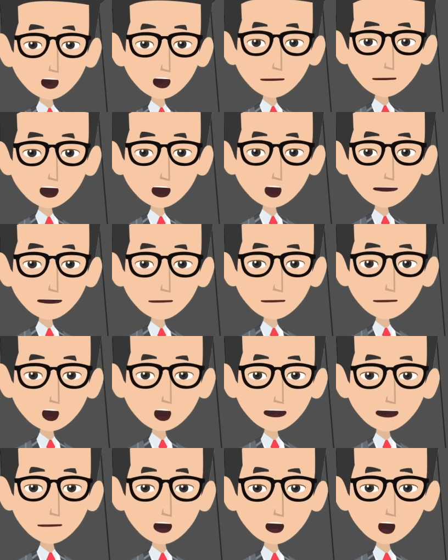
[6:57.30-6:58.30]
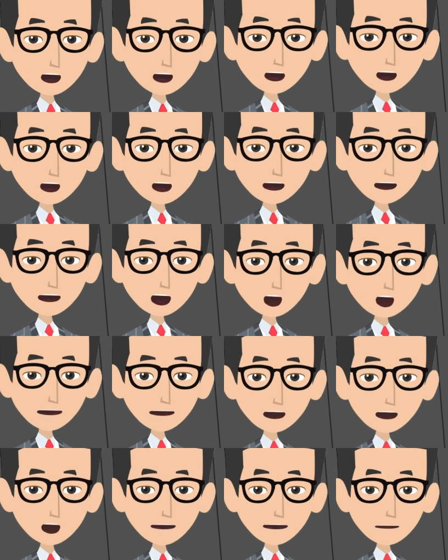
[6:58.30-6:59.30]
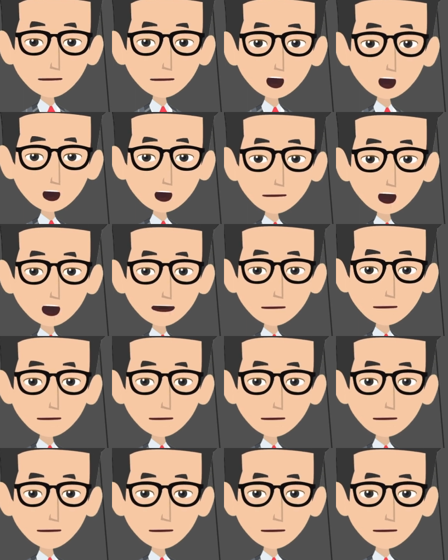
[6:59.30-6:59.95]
upon the control level needed in the project,